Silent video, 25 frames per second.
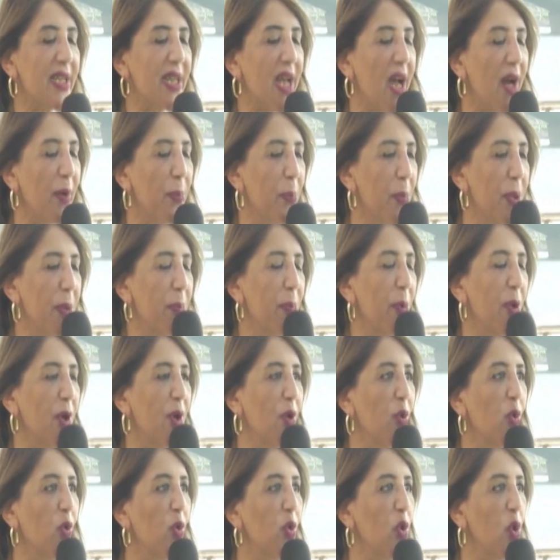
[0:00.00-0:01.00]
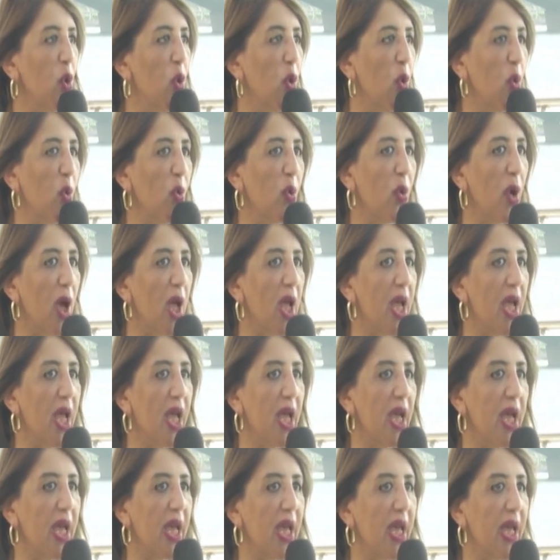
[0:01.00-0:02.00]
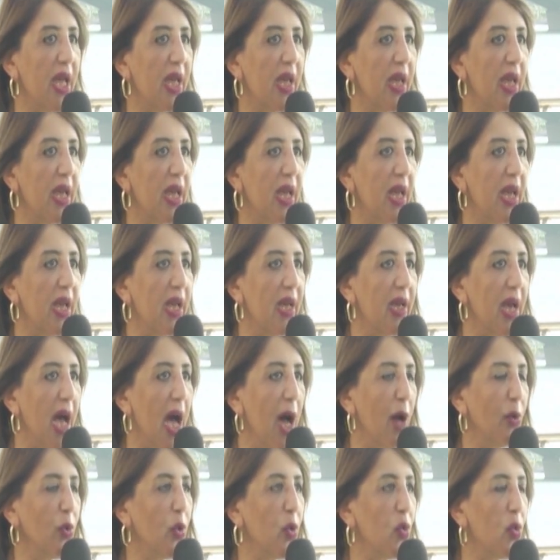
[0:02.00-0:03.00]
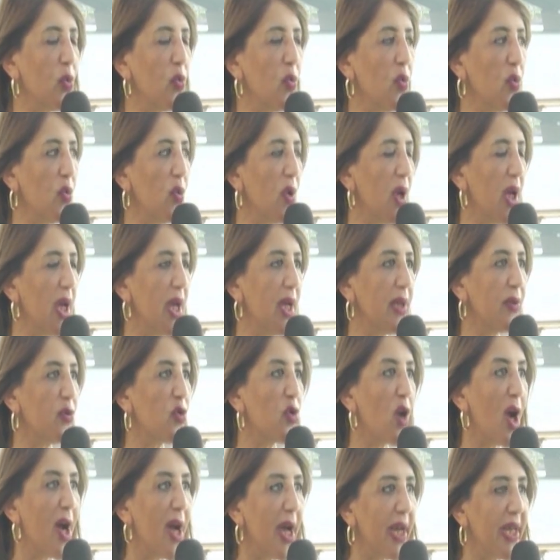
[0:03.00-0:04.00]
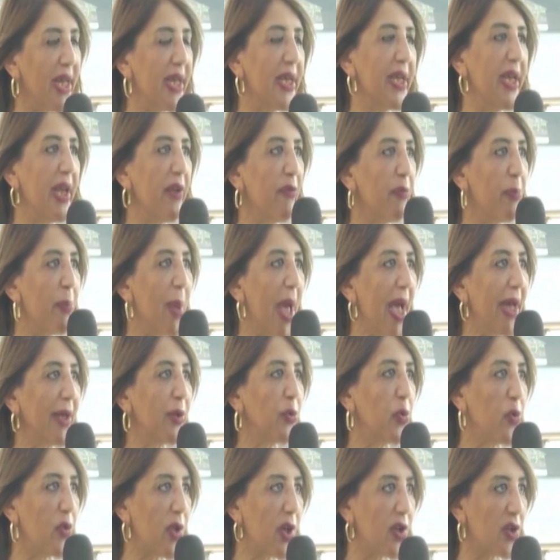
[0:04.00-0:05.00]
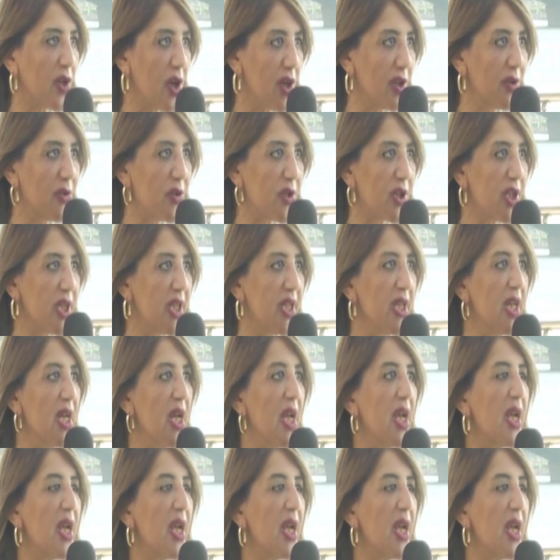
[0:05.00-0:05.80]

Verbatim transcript: are people who know uh, how to uh, try and give back to their country,